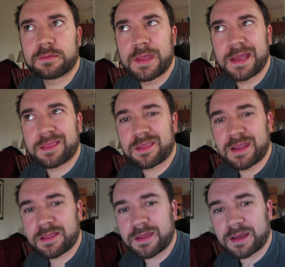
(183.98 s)
That's
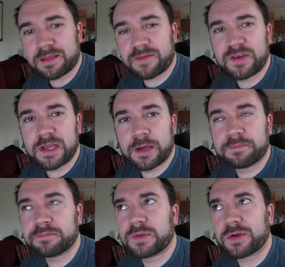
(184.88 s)
ten seconds of
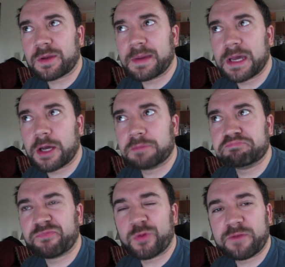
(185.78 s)
video. Took
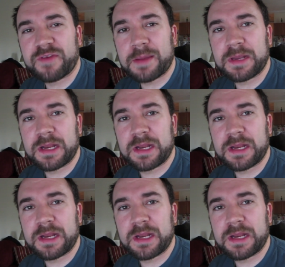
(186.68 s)
about forty-five